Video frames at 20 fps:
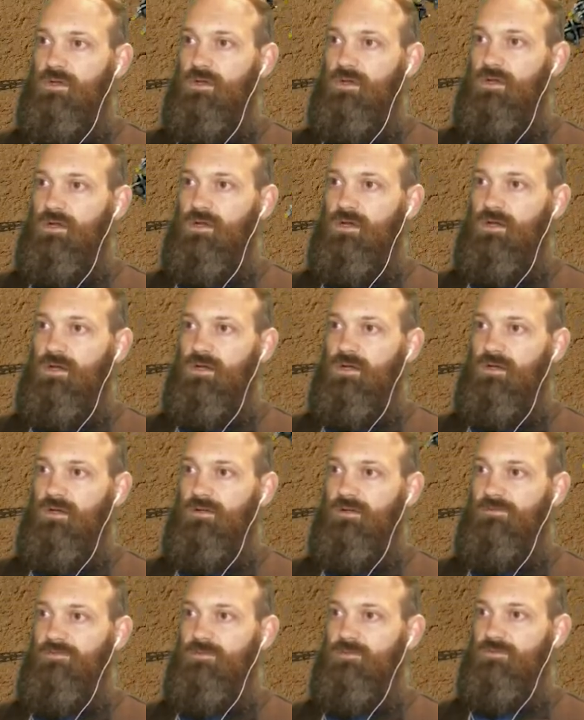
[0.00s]

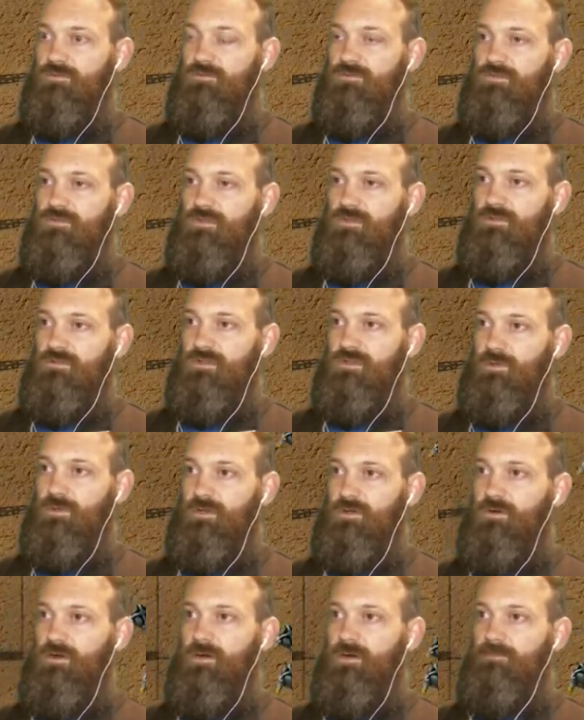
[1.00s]
filter inserters. There we go.
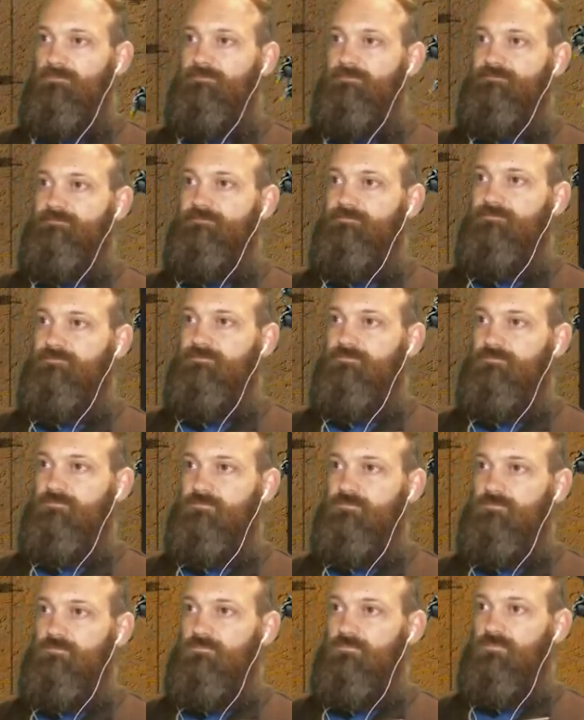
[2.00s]
All right.
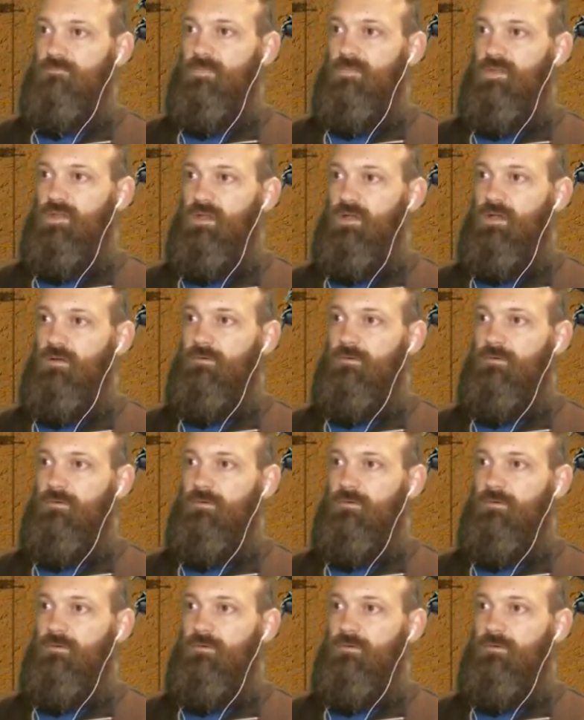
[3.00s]
Now,